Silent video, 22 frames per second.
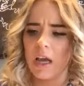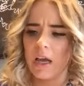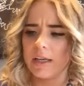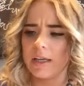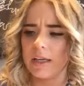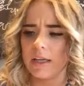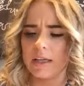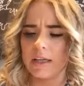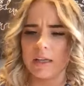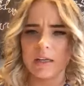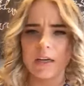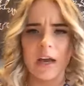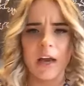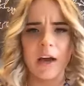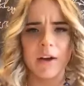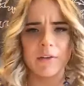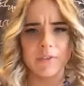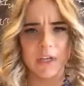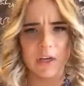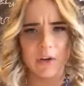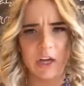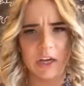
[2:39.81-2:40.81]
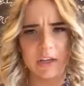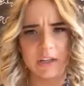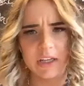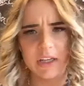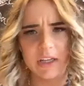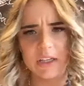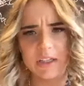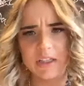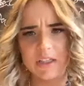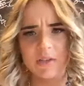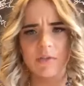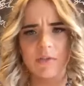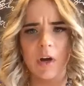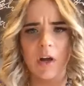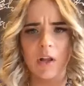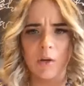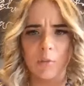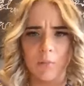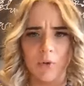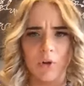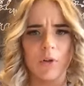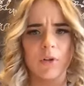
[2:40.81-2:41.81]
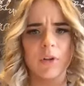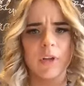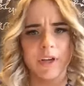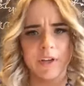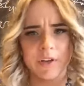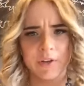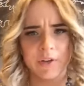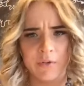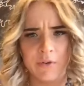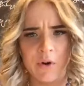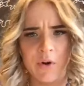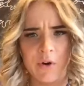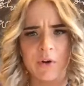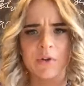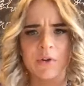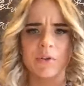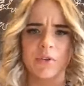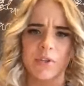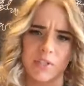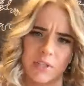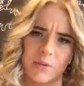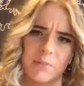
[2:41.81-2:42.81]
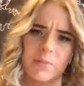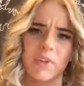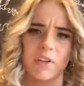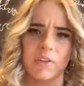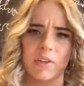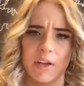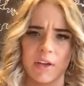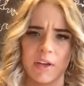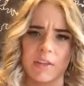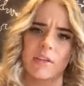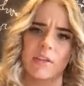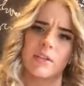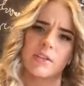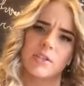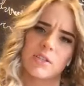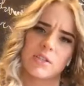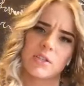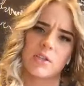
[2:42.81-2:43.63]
they didn't have the dates available later on or something like this.